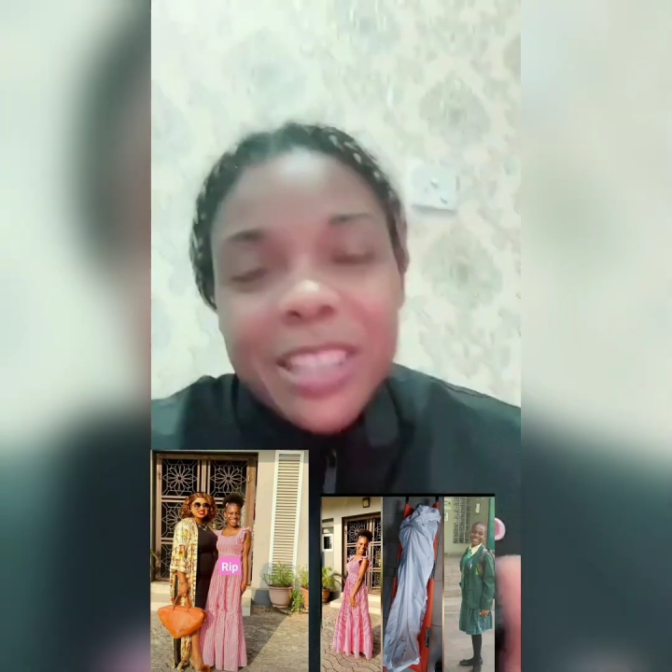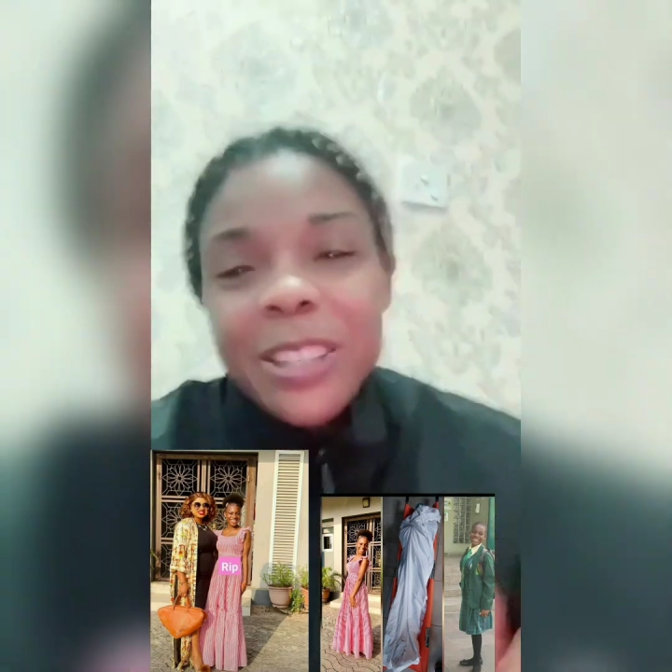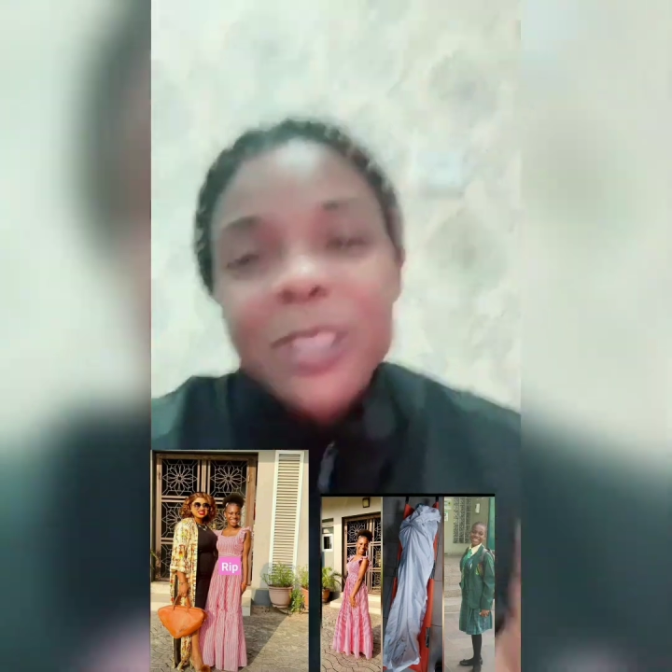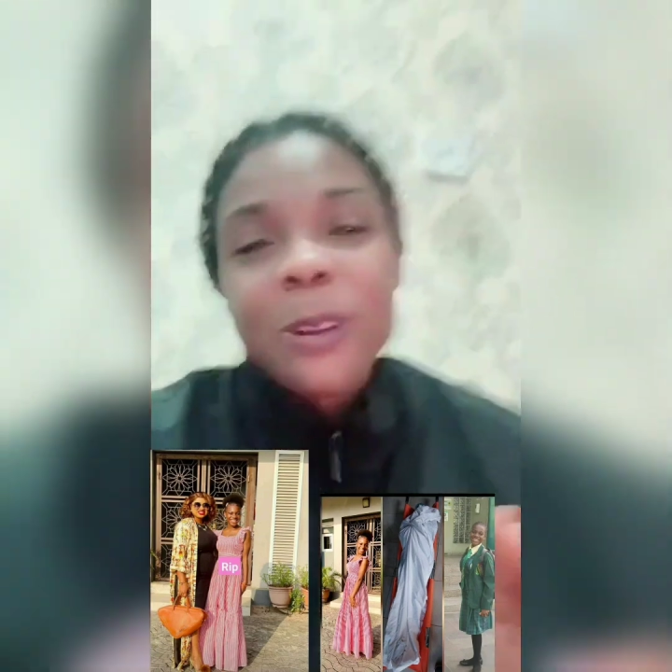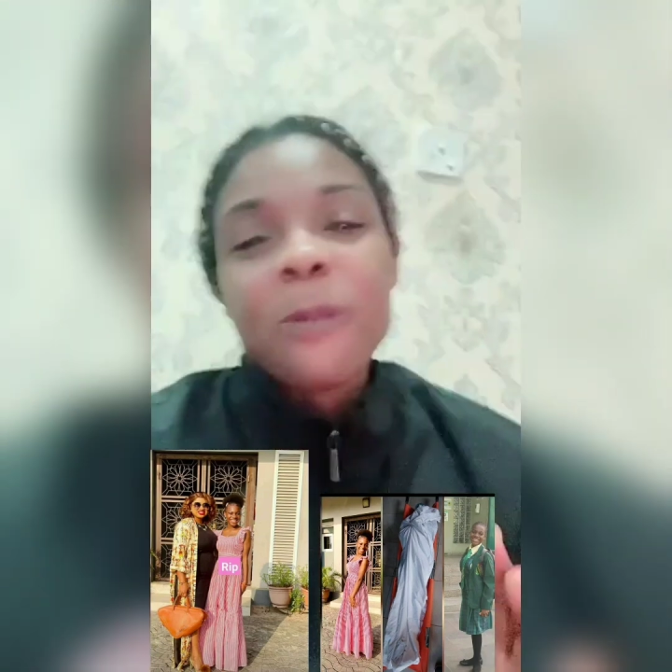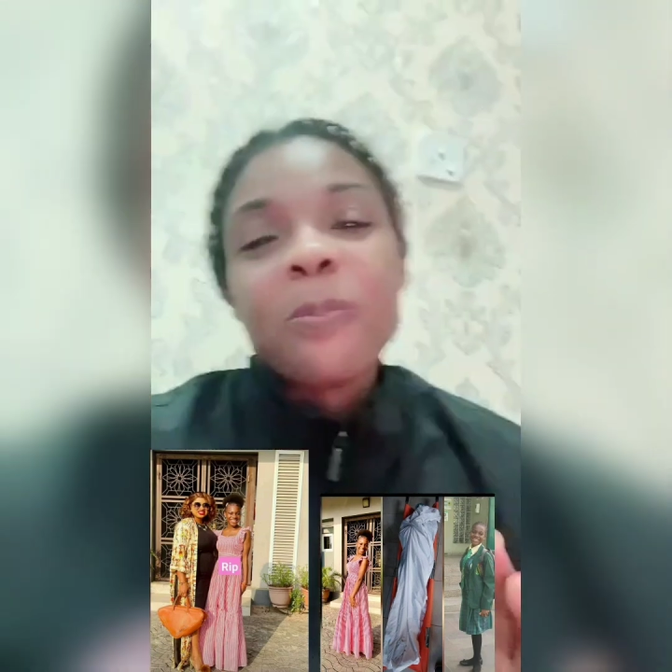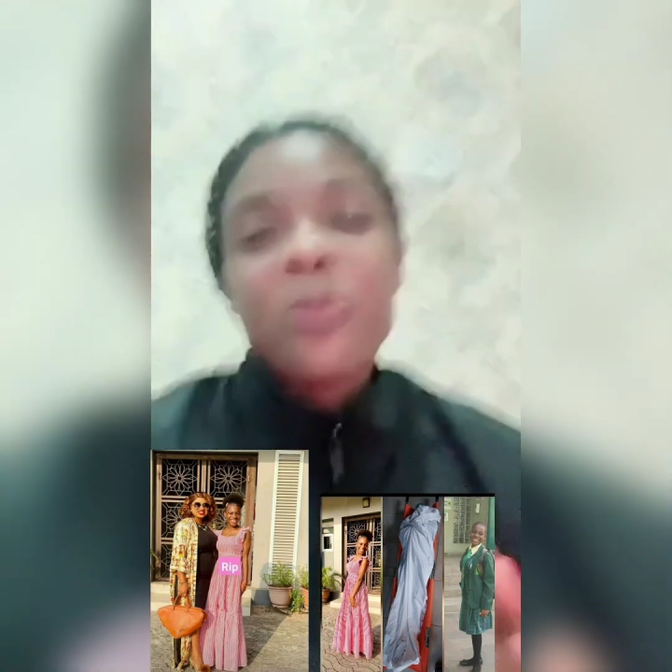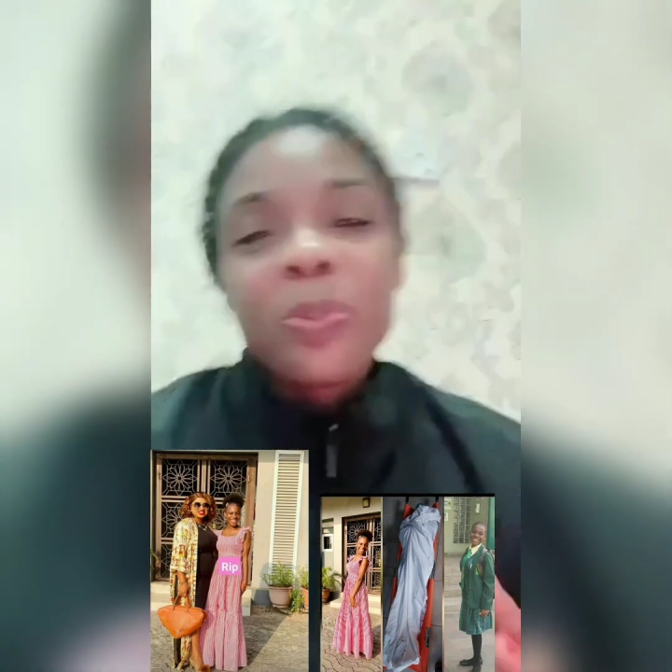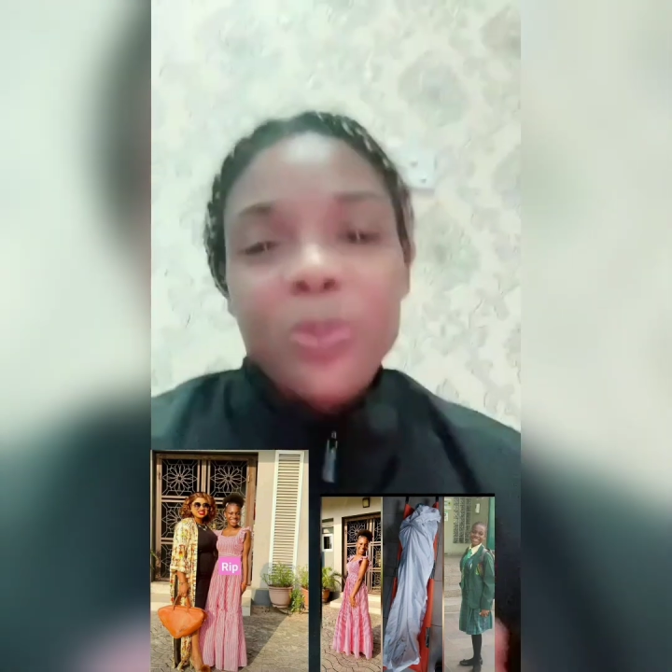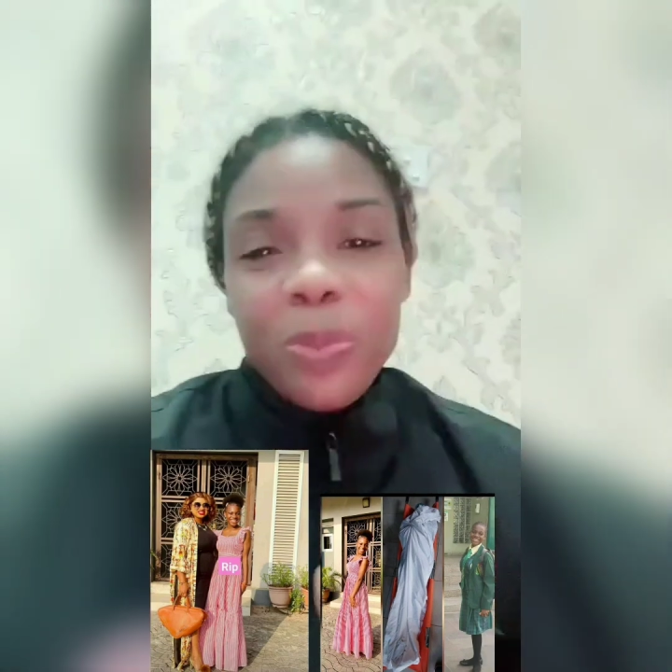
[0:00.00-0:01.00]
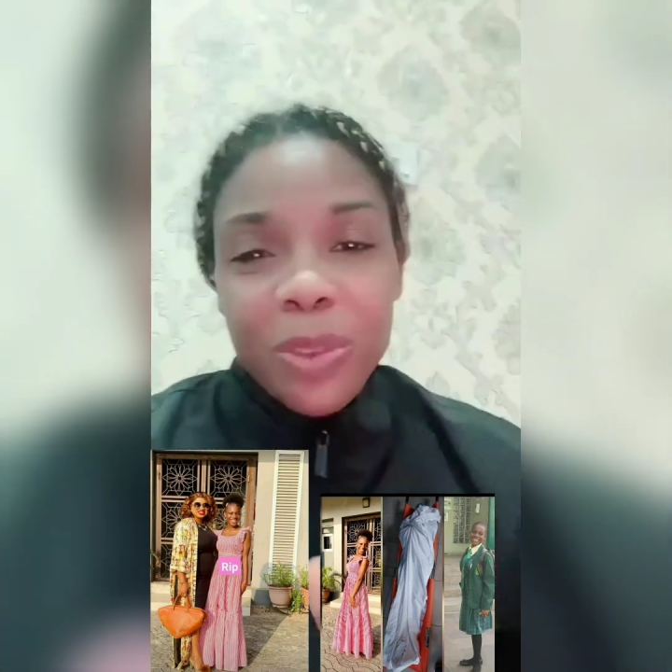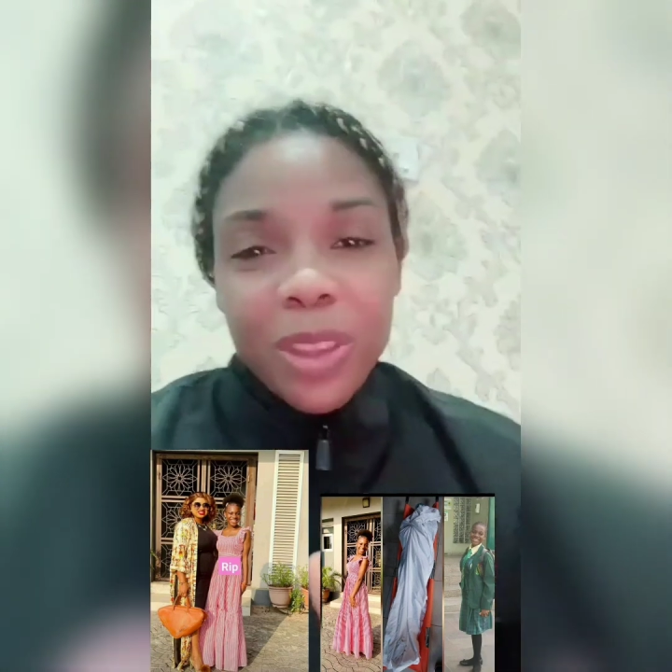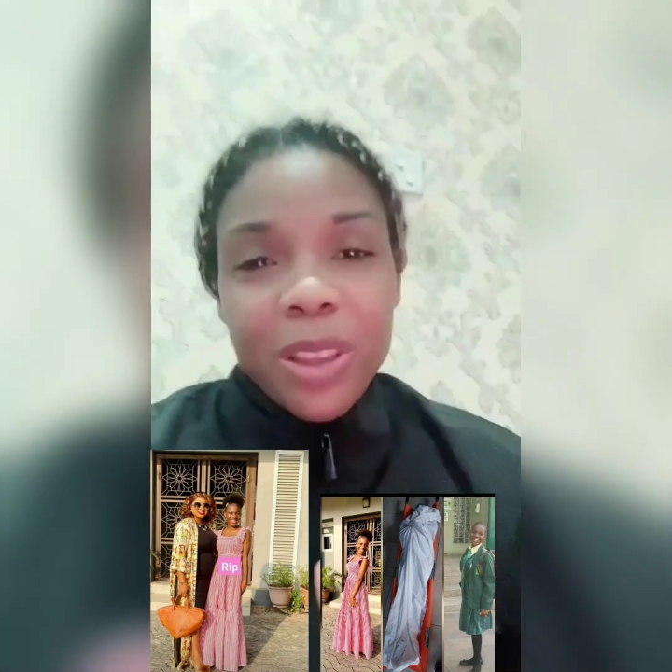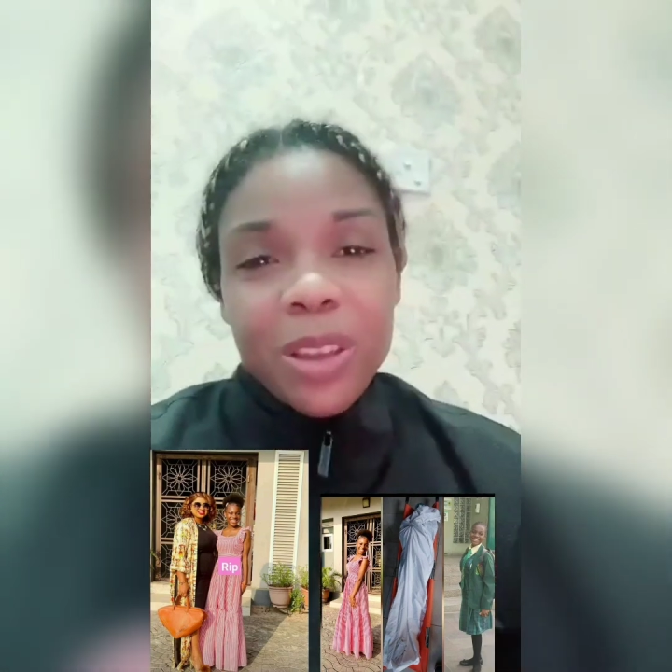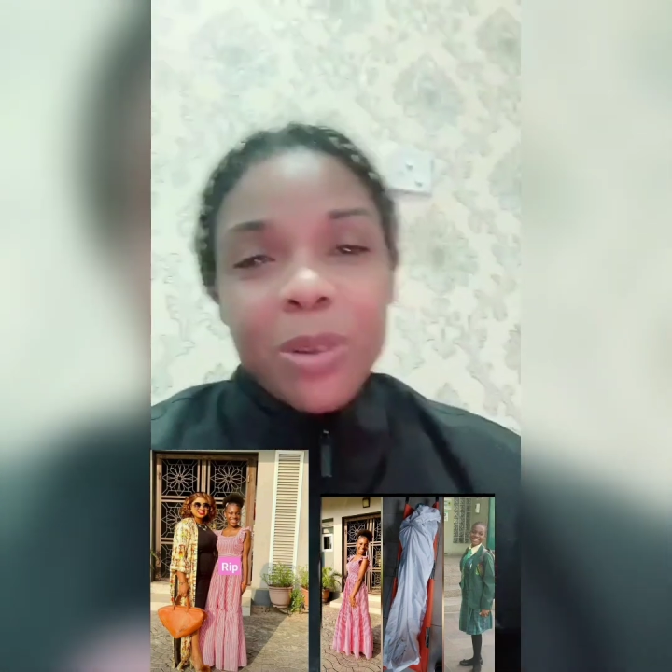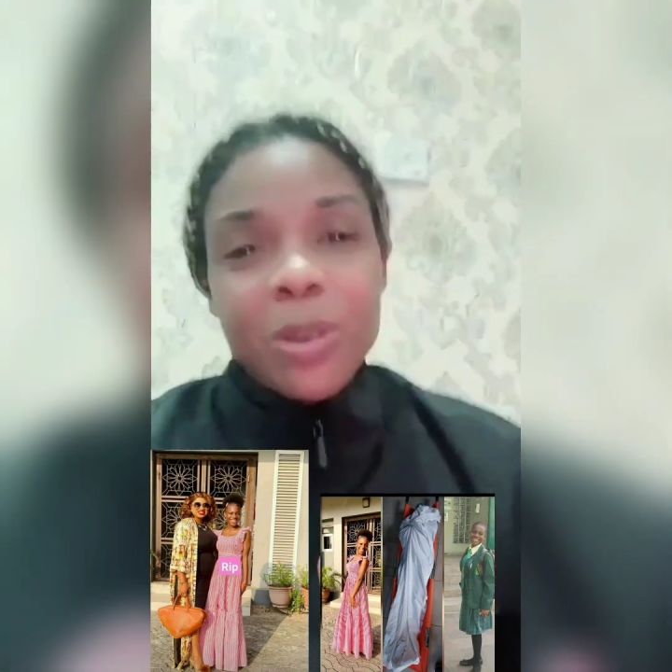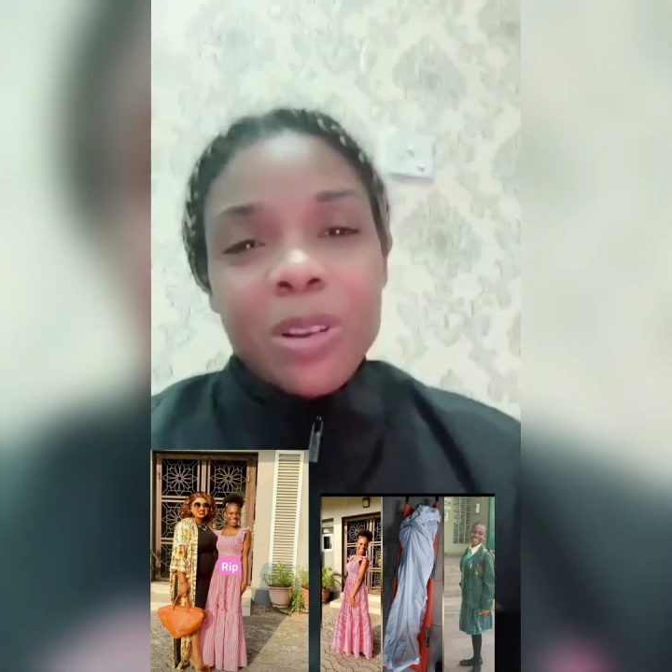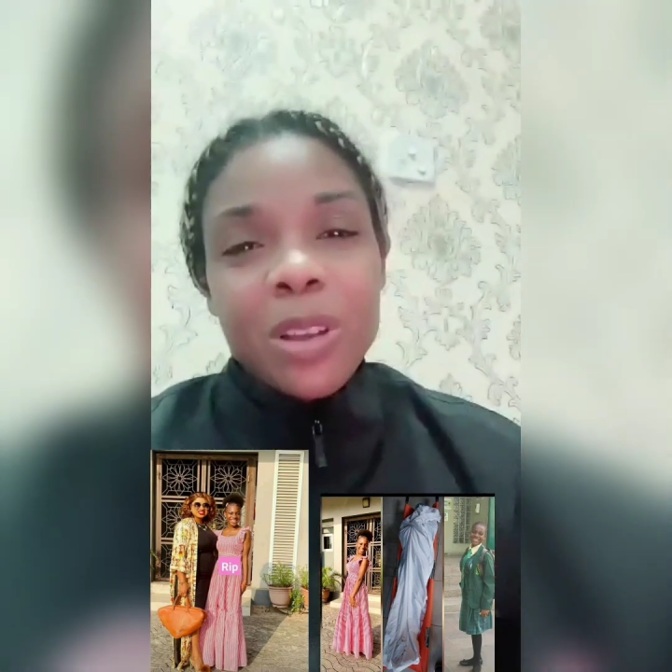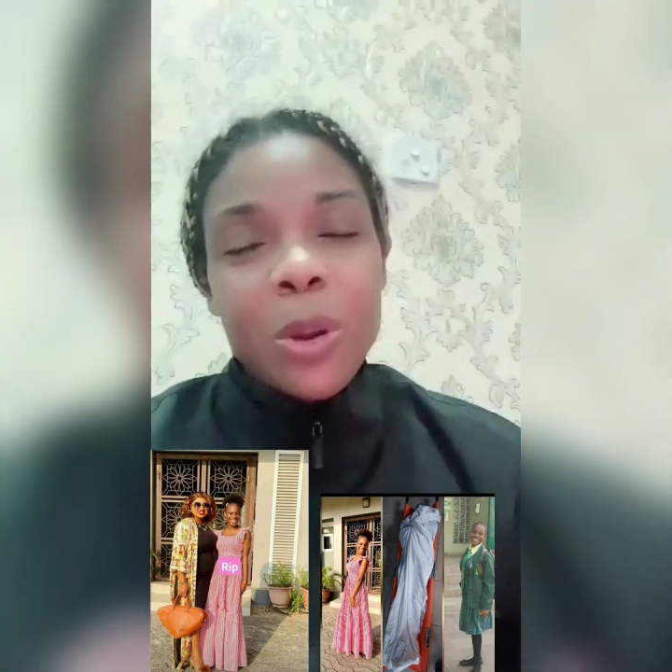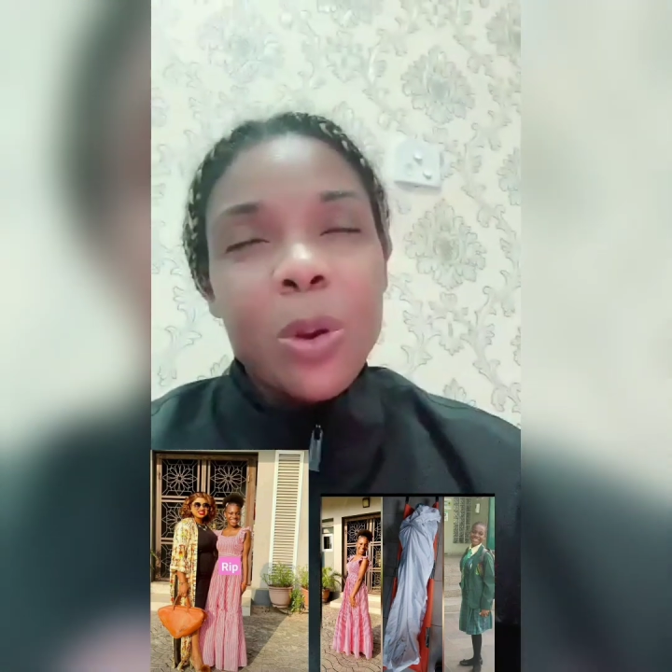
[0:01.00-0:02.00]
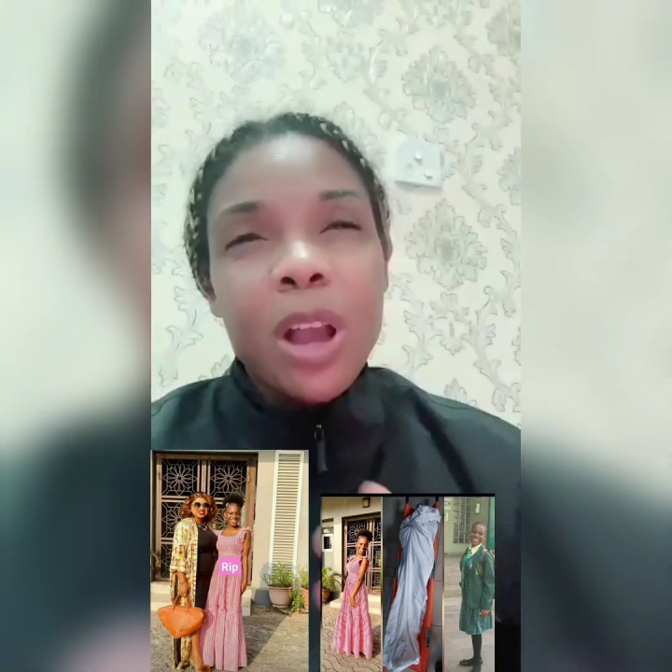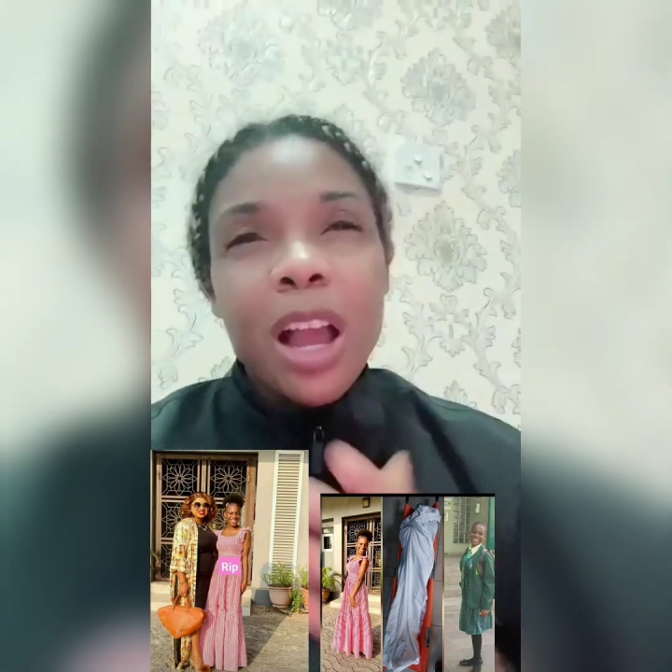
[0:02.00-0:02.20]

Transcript: it. You know,